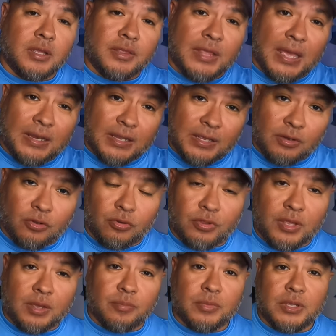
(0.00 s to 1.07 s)
that entered
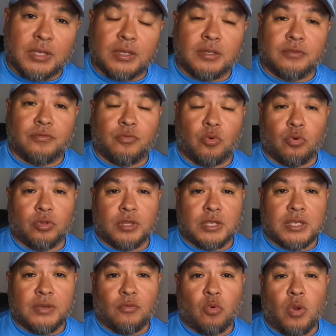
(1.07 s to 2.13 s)
them in for the
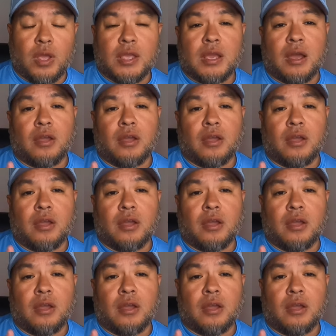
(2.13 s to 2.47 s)
giveaway.